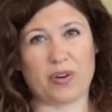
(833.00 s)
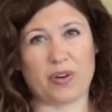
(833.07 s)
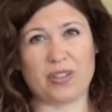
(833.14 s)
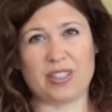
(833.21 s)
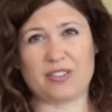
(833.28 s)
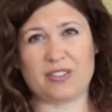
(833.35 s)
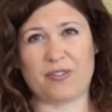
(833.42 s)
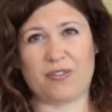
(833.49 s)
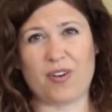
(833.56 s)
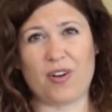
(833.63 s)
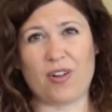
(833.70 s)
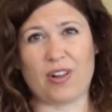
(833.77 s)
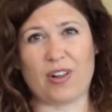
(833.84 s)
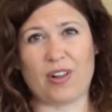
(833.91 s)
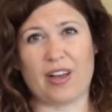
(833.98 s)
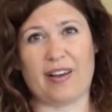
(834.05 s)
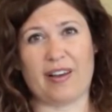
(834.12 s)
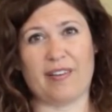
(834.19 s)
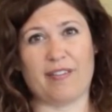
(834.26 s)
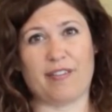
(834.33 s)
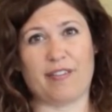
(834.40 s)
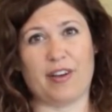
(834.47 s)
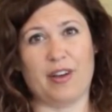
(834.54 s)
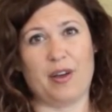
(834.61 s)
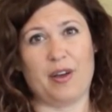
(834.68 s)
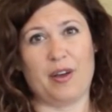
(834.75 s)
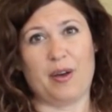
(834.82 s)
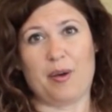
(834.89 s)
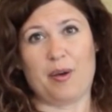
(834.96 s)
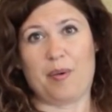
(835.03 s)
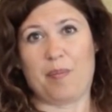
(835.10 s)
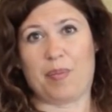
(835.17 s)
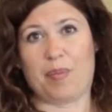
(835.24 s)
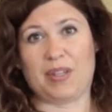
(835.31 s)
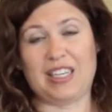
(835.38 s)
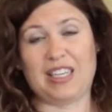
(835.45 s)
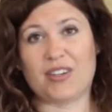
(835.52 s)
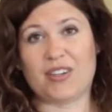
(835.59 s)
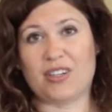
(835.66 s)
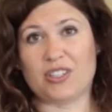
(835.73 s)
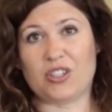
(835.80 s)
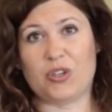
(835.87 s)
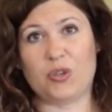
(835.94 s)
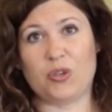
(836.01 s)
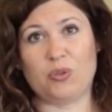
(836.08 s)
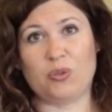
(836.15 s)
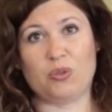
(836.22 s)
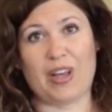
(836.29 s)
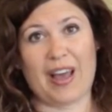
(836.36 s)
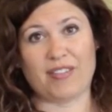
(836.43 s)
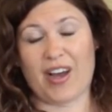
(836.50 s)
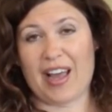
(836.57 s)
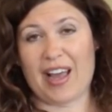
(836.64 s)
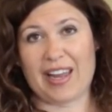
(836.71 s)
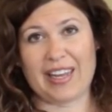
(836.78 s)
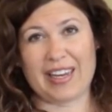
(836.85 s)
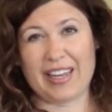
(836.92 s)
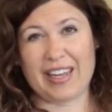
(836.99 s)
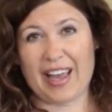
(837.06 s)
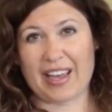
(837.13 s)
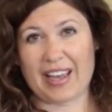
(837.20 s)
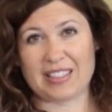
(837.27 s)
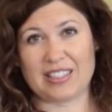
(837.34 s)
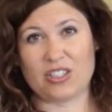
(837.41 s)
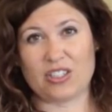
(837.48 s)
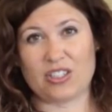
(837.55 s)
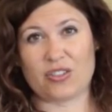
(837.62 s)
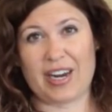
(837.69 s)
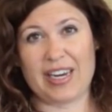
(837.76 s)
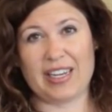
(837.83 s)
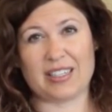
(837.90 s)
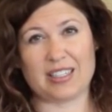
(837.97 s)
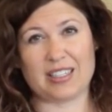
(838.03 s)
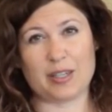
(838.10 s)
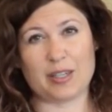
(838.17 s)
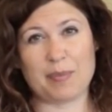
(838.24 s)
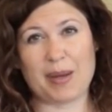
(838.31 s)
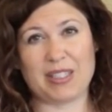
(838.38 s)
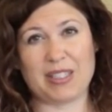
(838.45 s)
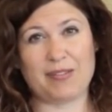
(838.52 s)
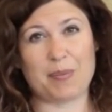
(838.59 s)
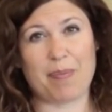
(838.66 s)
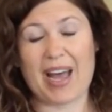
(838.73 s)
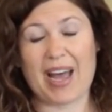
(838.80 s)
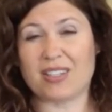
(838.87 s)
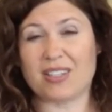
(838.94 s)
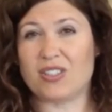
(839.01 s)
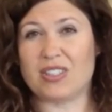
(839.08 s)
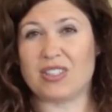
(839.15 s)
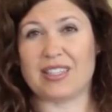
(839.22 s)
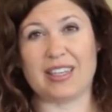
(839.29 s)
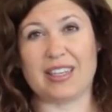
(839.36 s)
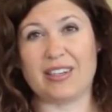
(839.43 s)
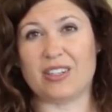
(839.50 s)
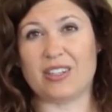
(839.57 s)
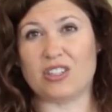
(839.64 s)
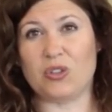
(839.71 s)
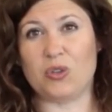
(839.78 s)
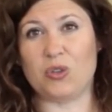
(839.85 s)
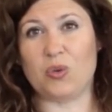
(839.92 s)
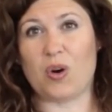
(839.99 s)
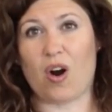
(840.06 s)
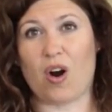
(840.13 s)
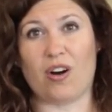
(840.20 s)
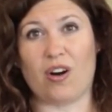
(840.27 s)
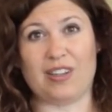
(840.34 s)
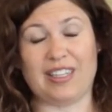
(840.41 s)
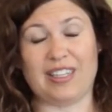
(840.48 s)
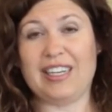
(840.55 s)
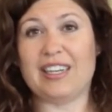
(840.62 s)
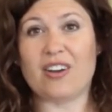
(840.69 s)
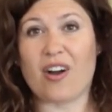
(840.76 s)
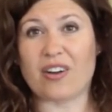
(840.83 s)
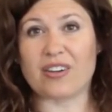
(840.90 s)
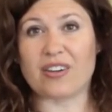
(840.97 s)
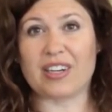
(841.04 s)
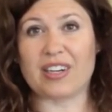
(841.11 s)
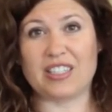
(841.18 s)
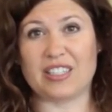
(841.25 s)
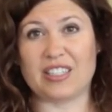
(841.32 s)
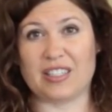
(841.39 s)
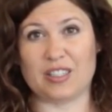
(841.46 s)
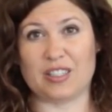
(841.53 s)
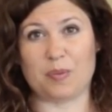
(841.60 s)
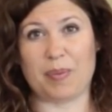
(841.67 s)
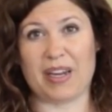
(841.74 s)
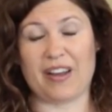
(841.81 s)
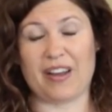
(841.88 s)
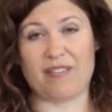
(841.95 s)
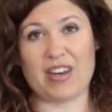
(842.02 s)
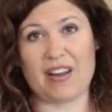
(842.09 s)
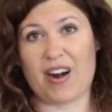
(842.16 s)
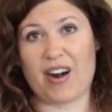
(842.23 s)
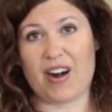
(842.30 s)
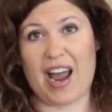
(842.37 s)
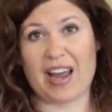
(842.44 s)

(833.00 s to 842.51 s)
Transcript: is full of believers who have not had any access to training and sometimes even pastors and leaders who are leading congregations but have never had